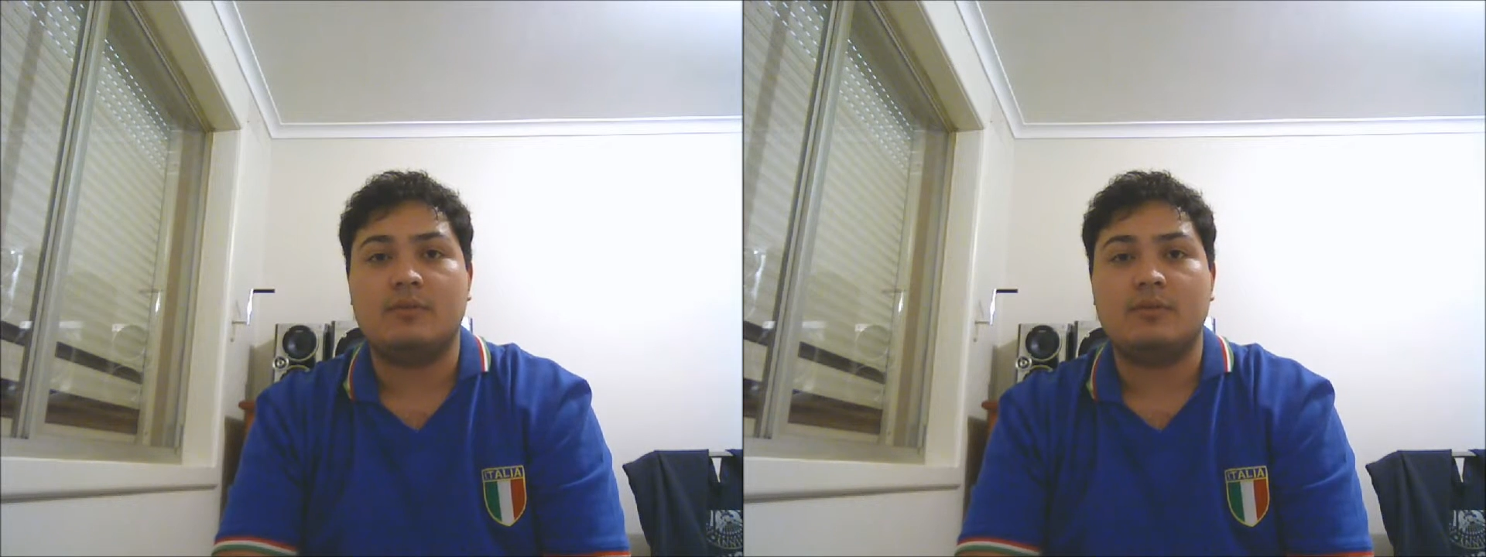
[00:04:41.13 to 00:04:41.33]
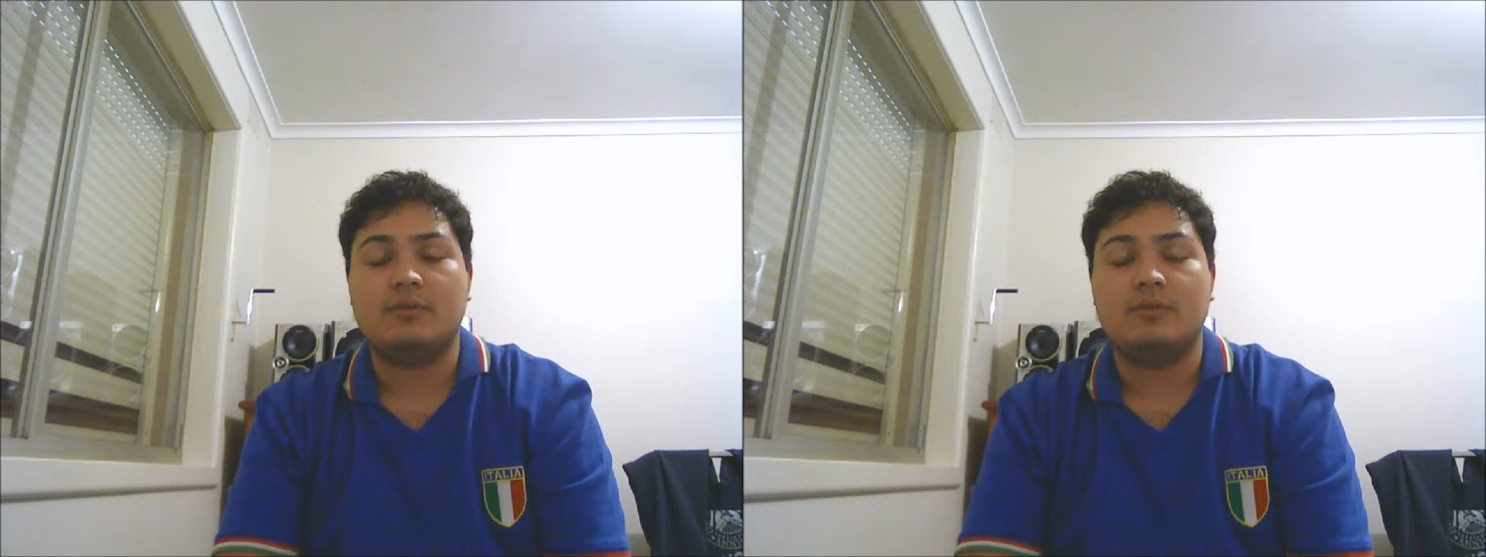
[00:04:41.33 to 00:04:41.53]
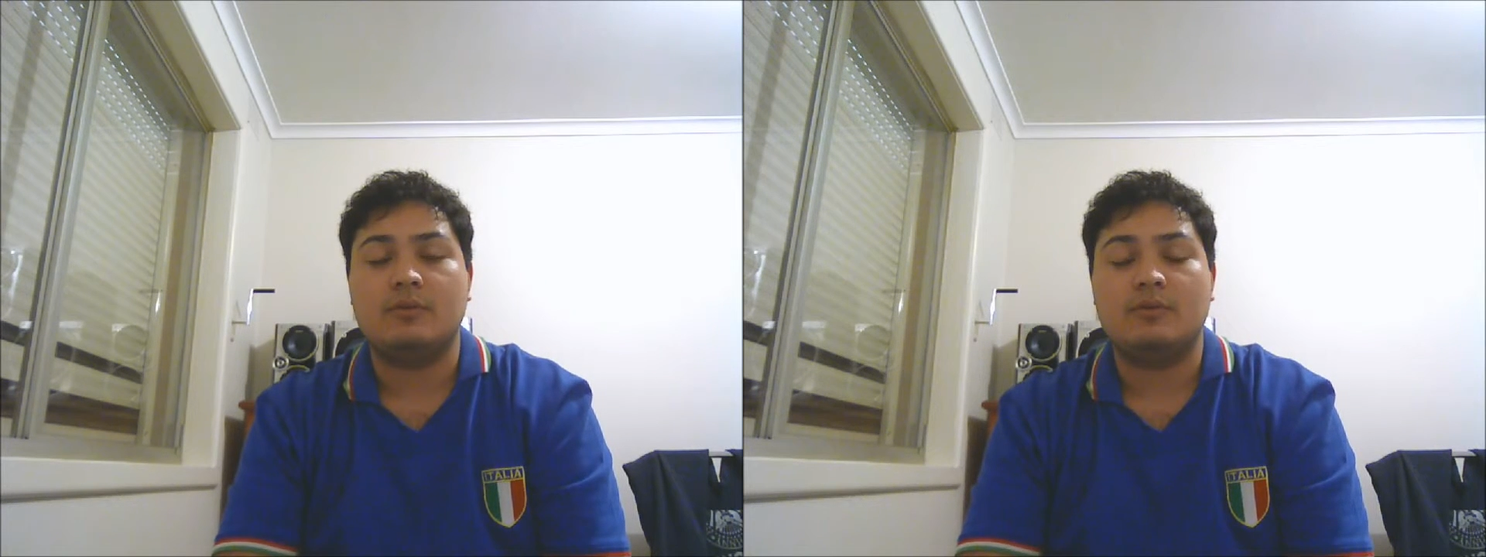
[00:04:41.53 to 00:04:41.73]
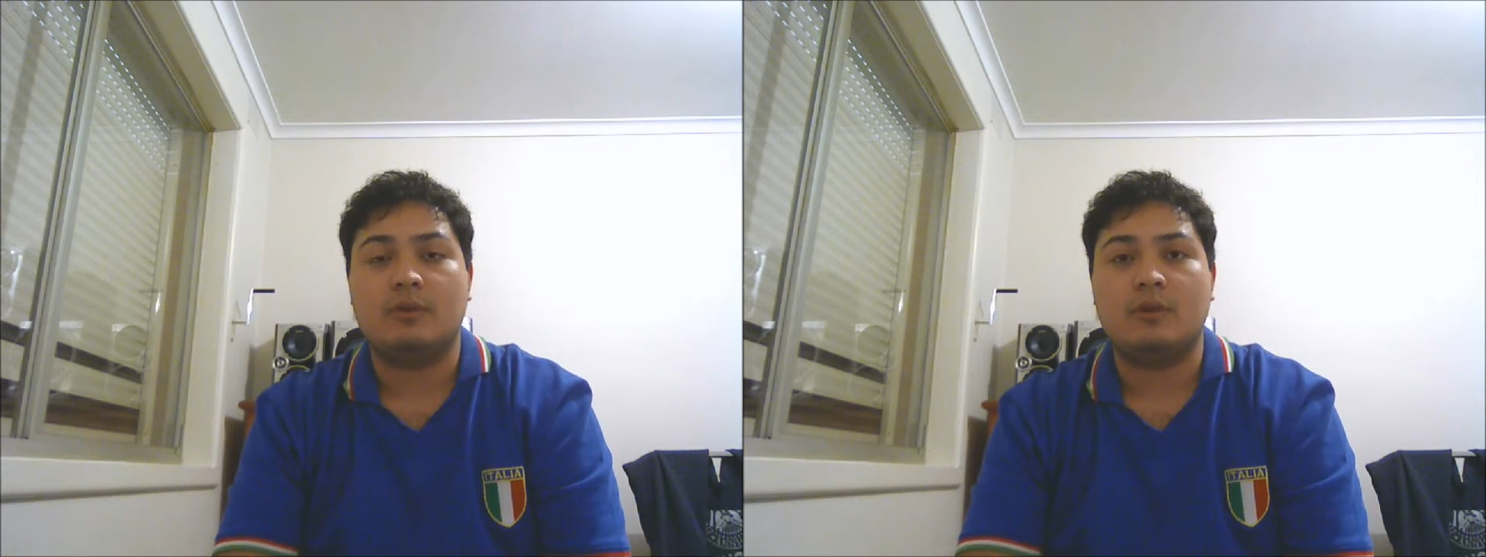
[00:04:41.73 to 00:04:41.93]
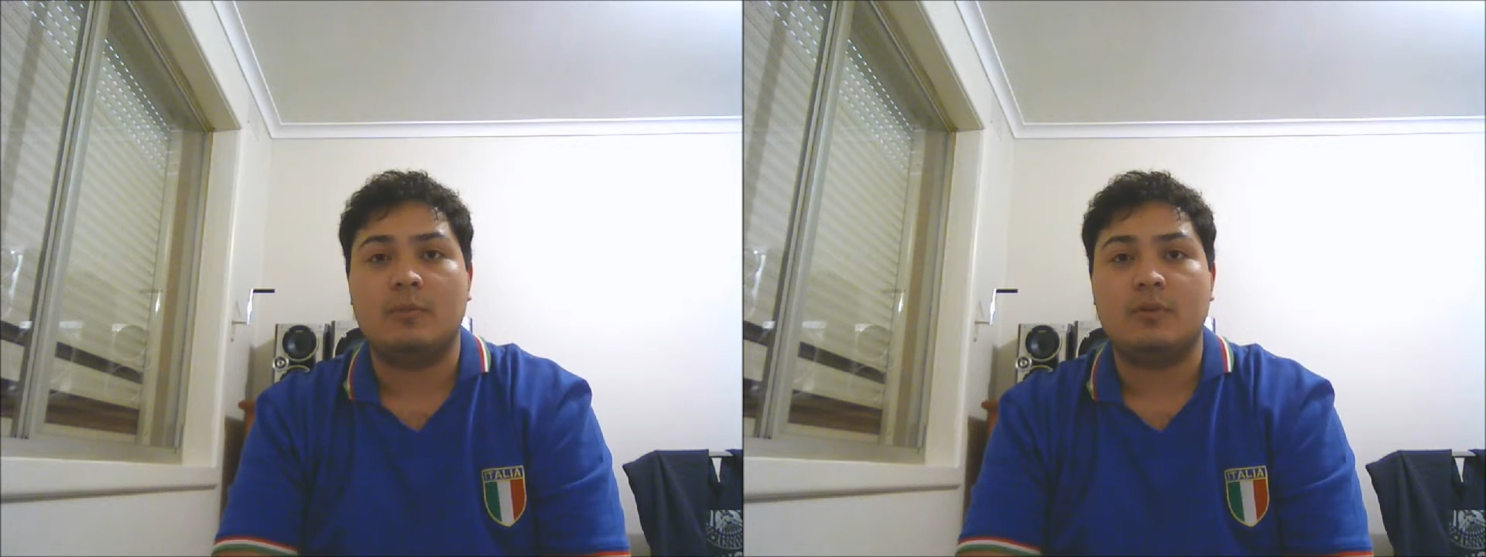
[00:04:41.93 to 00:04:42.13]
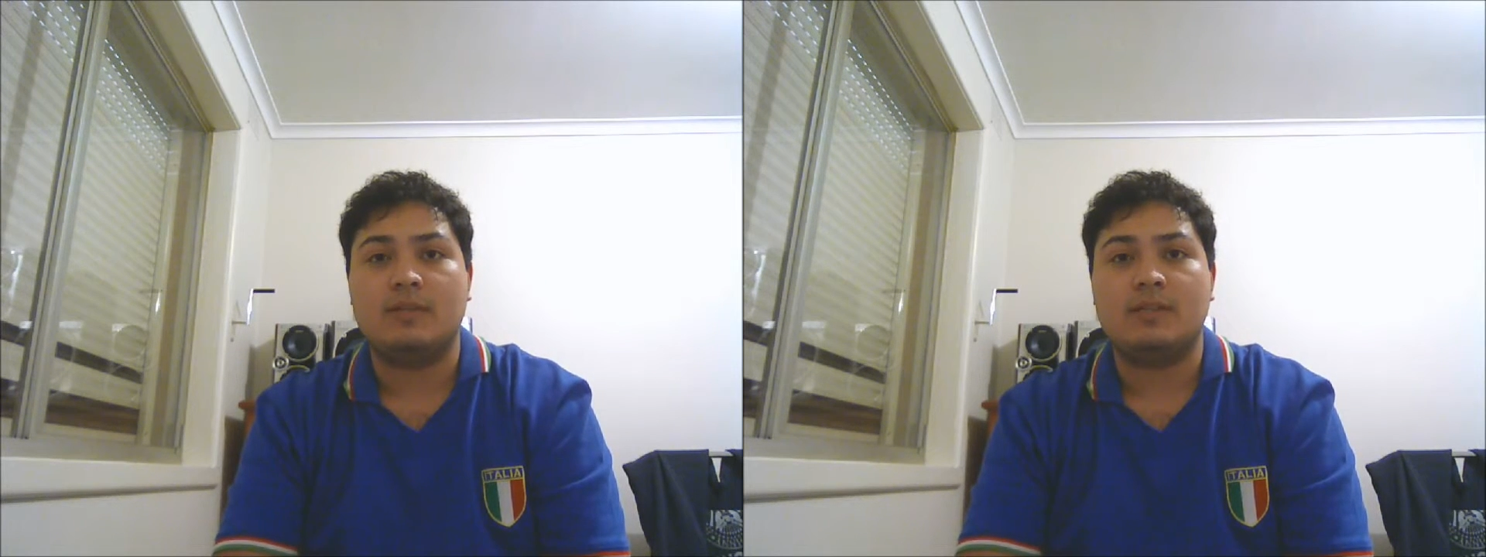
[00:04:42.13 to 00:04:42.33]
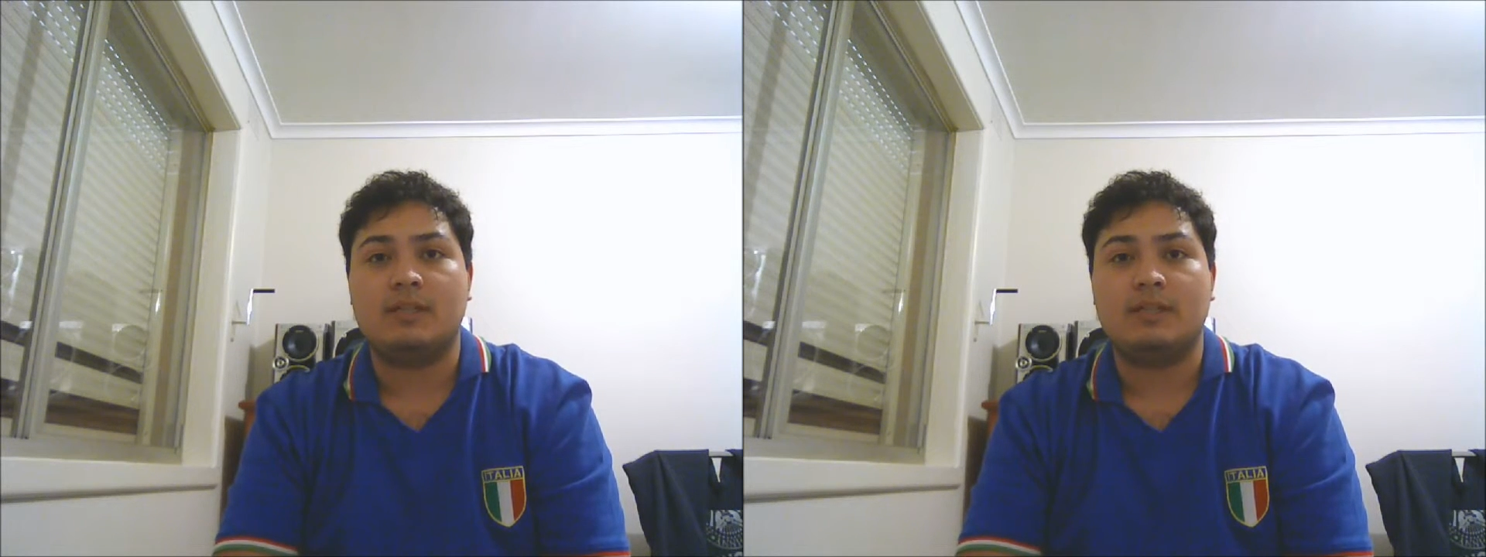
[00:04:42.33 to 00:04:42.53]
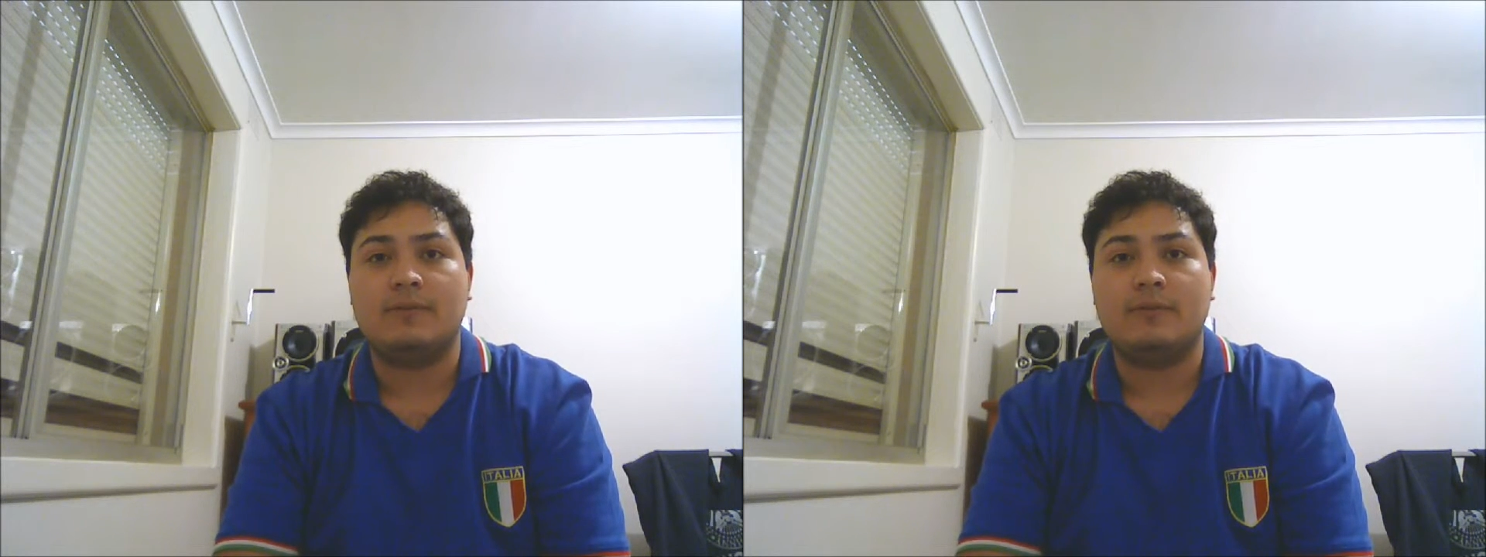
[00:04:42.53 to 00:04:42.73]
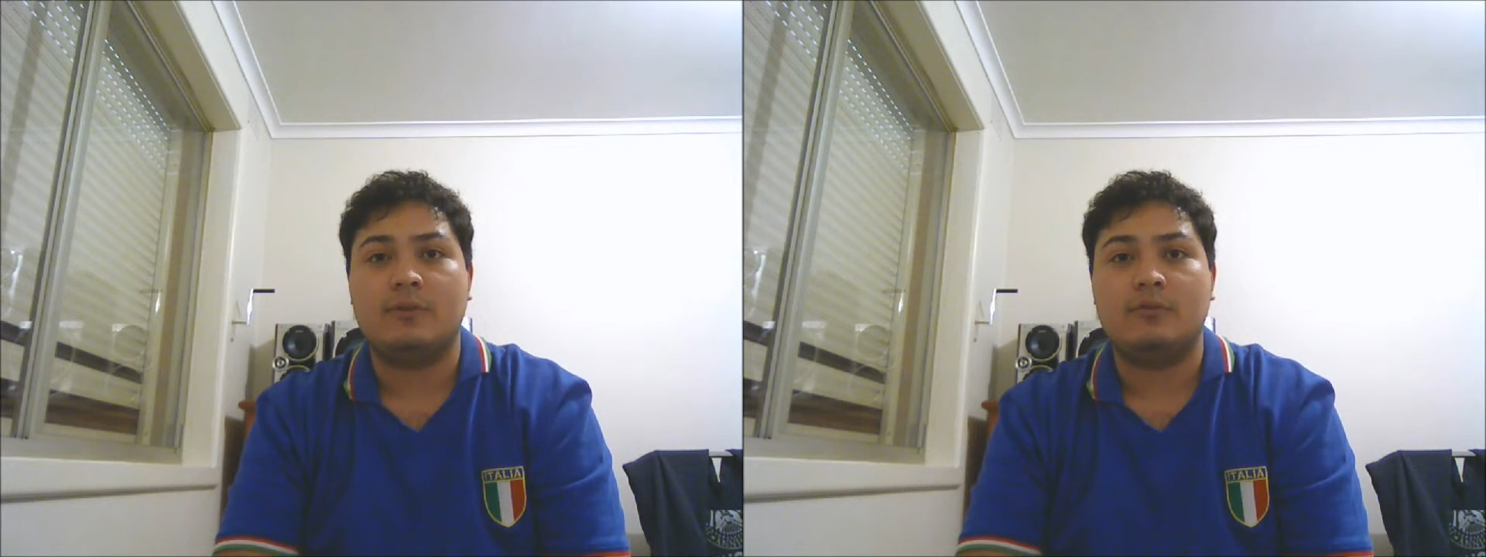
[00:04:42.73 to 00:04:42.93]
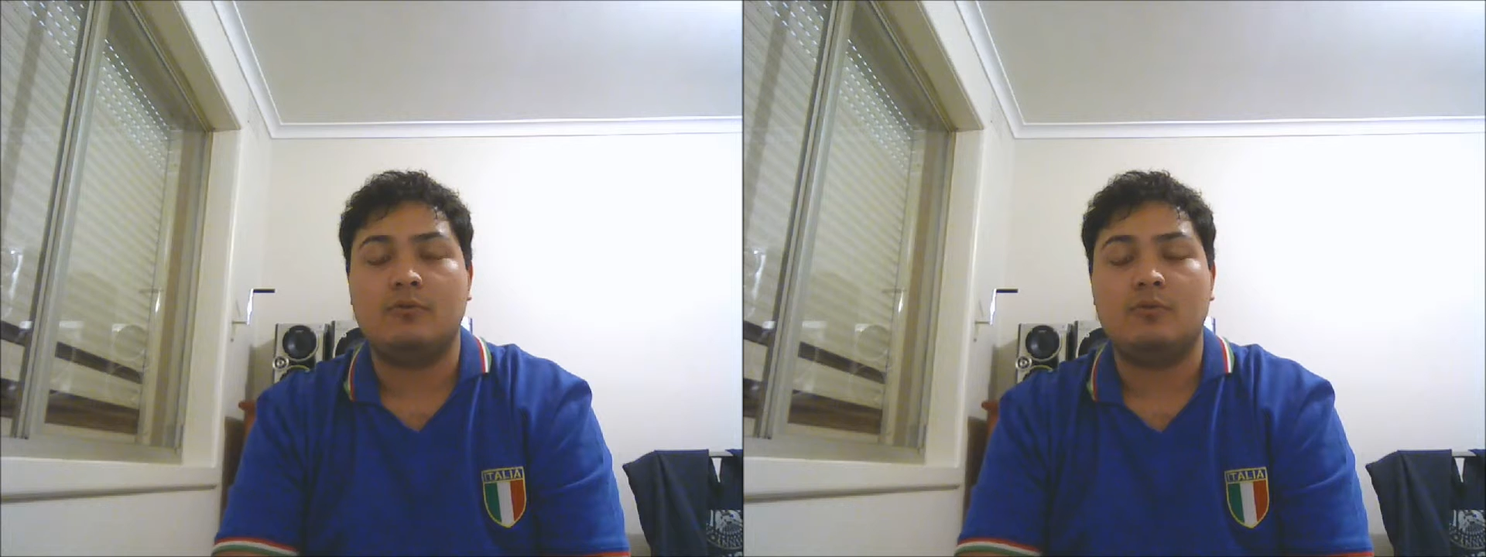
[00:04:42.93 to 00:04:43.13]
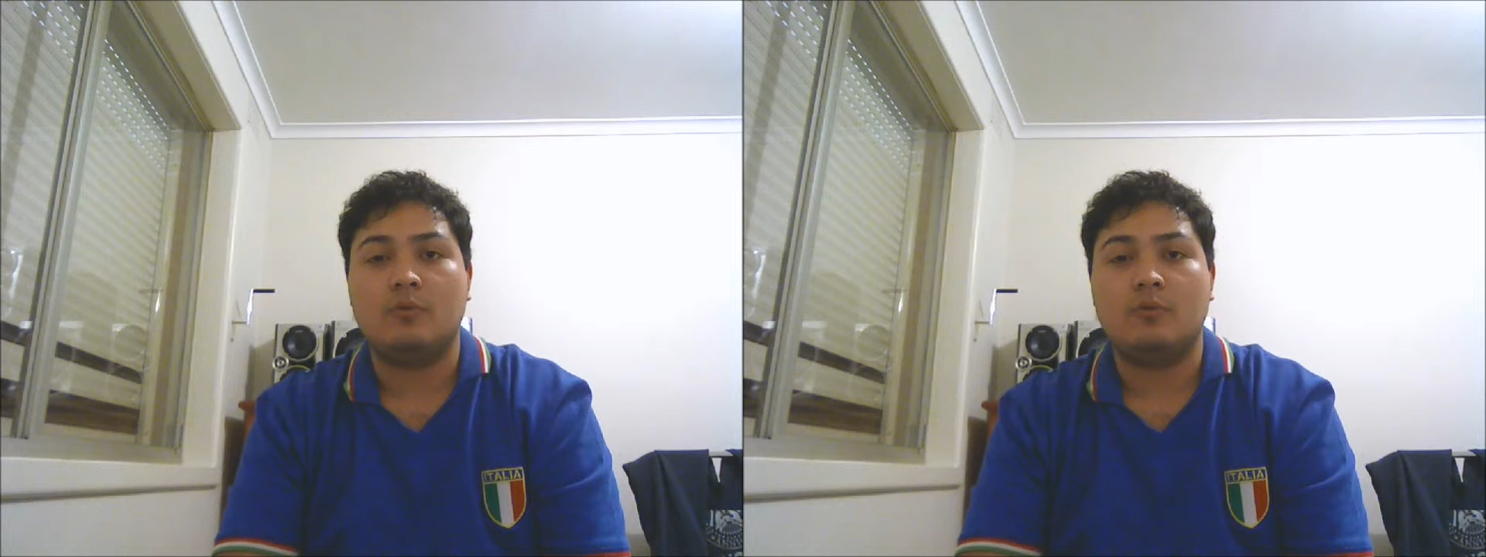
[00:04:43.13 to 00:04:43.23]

to the Coppa Italia final,